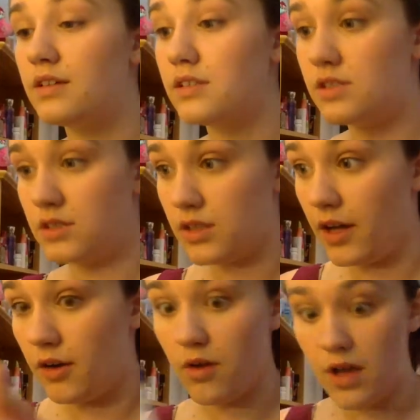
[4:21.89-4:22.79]

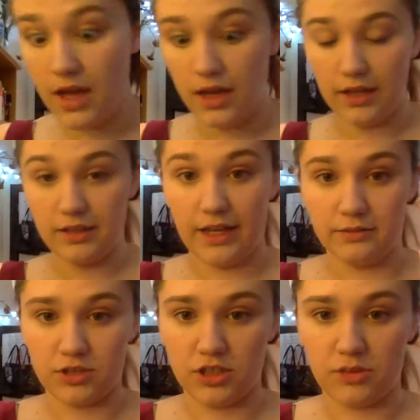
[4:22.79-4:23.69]
So now I'm
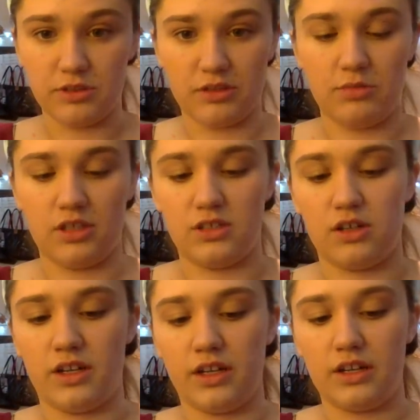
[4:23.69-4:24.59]
just gonna put some of this on,
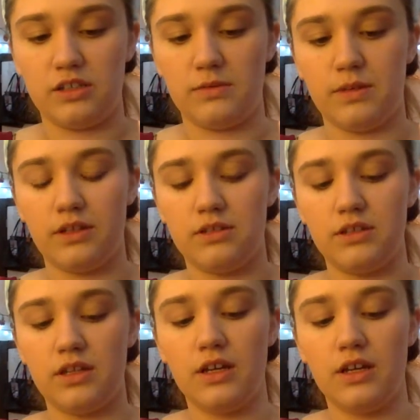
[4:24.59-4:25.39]
I guess, because